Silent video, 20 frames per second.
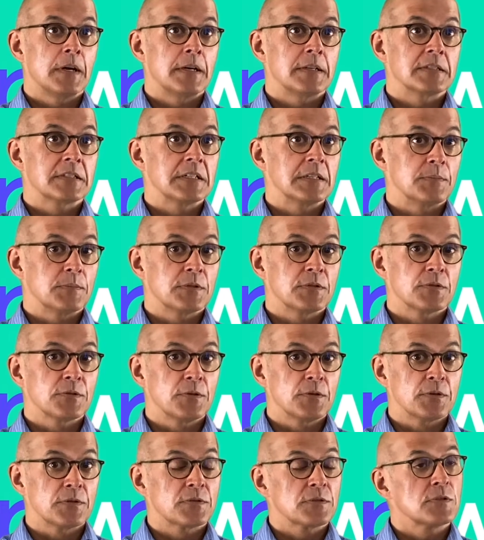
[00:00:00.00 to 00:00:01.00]
sleep
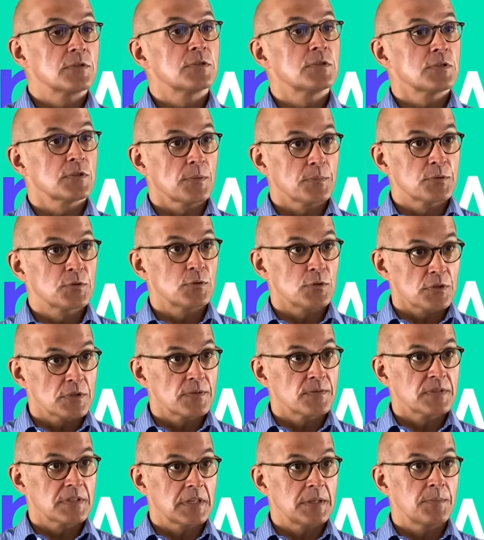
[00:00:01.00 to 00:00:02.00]
disorders such as
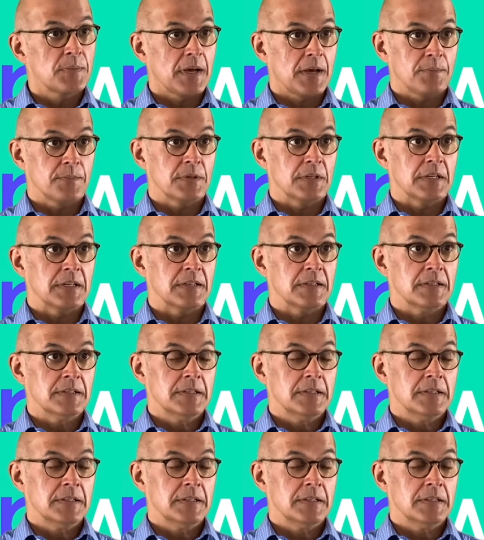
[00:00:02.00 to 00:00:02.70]
obstructive sleep apnea,